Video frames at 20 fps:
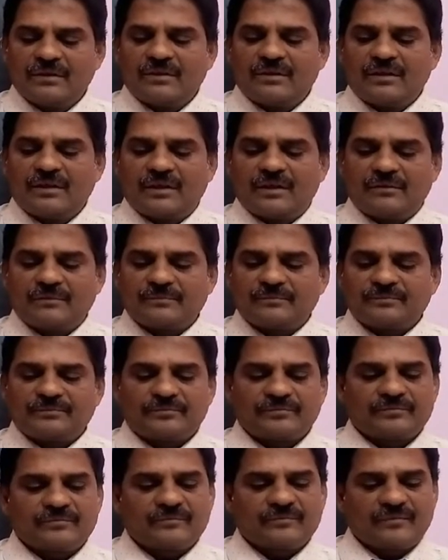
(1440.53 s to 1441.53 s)
Now,
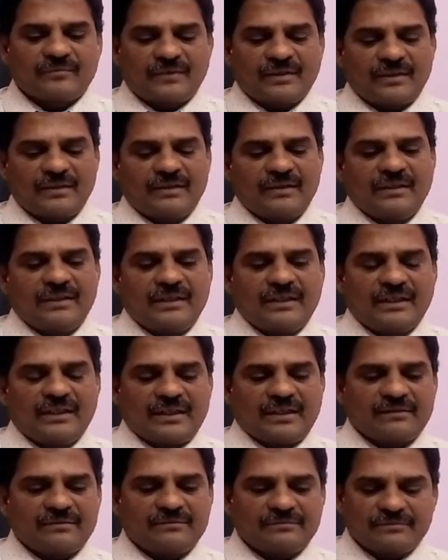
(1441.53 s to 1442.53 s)

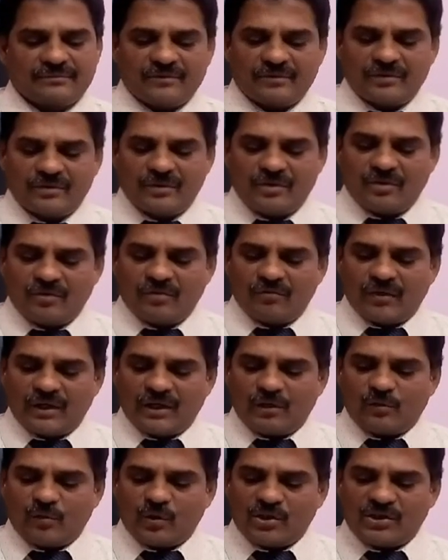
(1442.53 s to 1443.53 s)
here
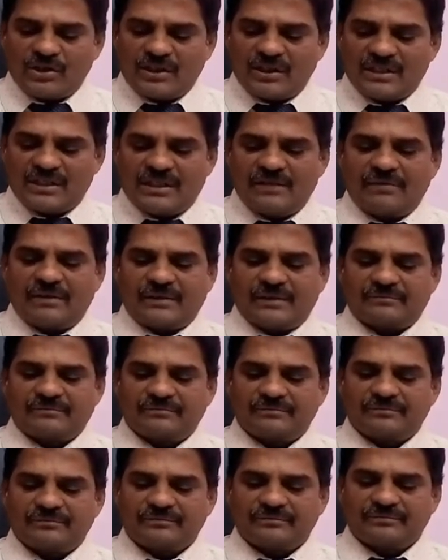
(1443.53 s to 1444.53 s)
one question is given,
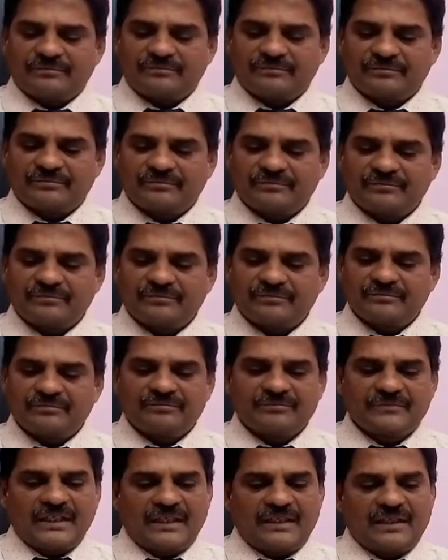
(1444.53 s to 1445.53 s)

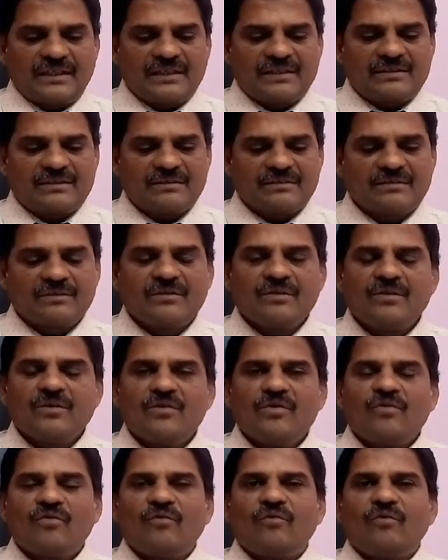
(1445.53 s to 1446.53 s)
that is,
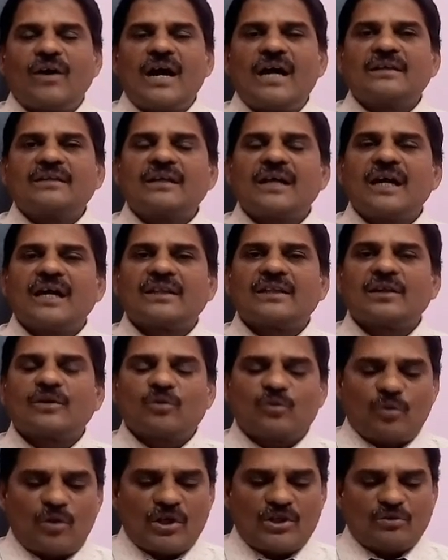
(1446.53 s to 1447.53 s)
what are the
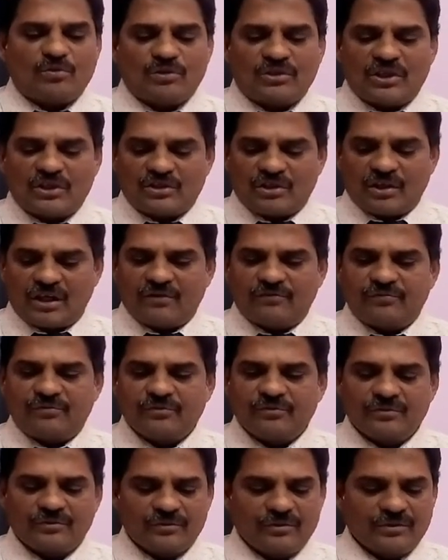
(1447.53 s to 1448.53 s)
consequences of
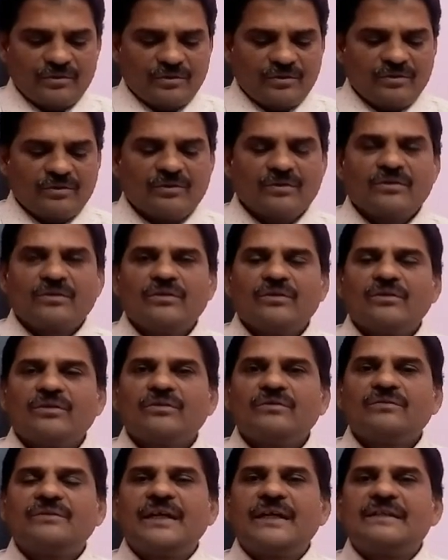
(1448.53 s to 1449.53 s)

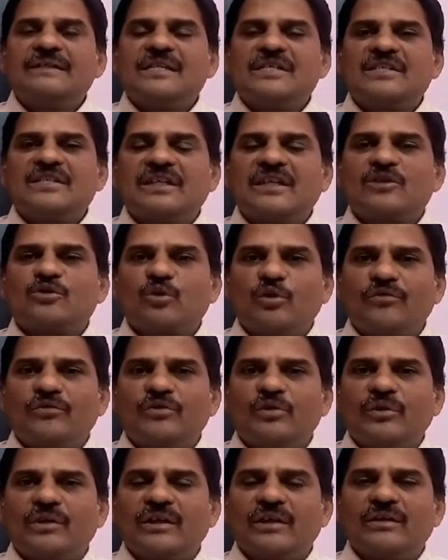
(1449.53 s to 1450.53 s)
the disintegrated
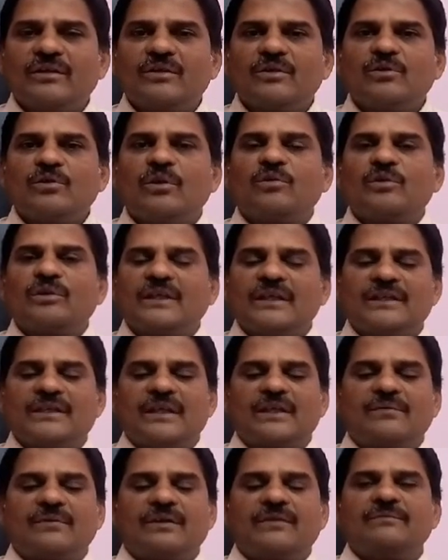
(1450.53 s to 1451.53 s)
Soviet Union? You have to read
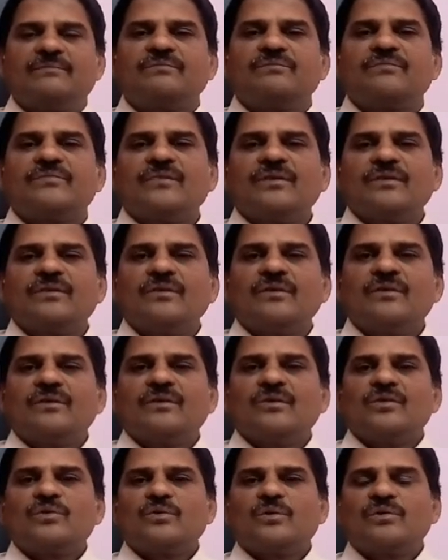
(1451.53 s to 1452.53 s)
that one.
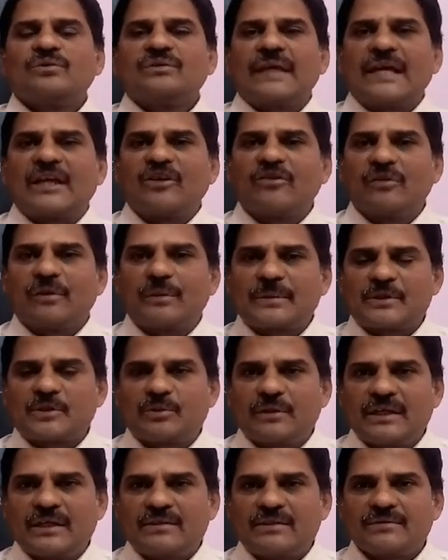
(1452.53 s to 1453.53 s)
So, thank you very much,
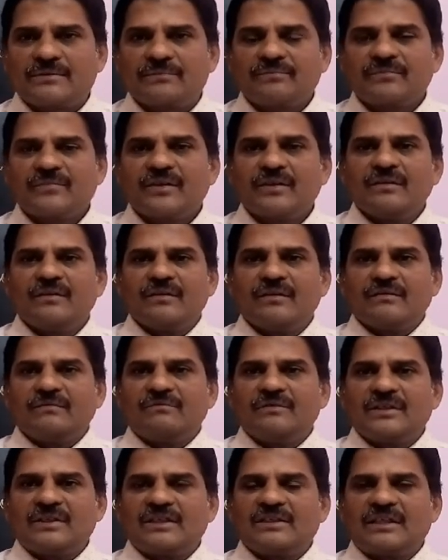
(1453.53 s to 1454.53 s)
students.
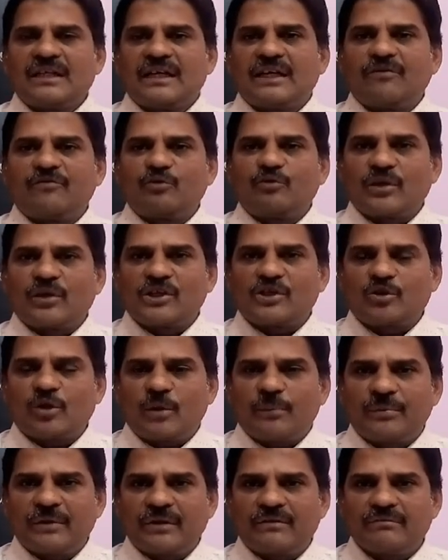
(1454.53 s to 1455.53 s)
This is the end of today's
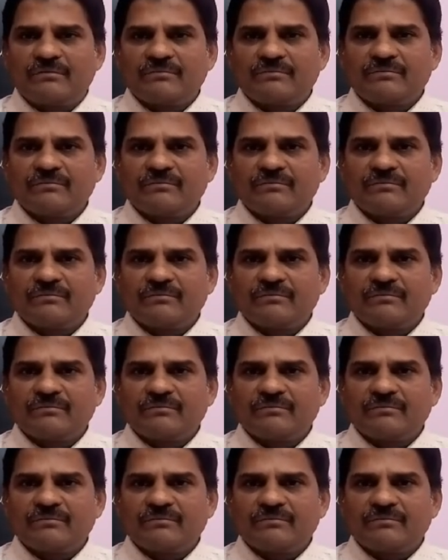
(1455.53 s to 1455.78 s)
topic.